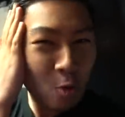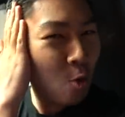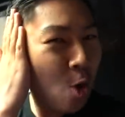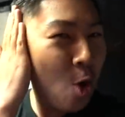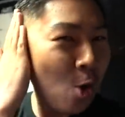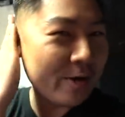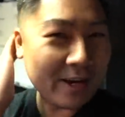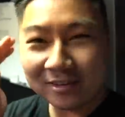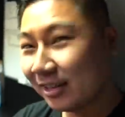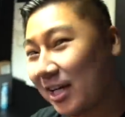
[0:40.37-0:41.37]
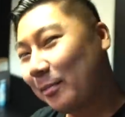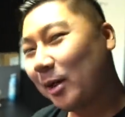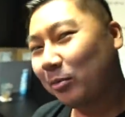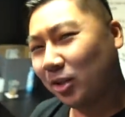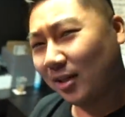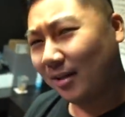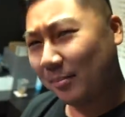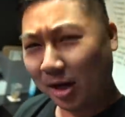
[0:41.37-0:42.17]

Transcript: Whoa, Kaylin, coming up good, bro.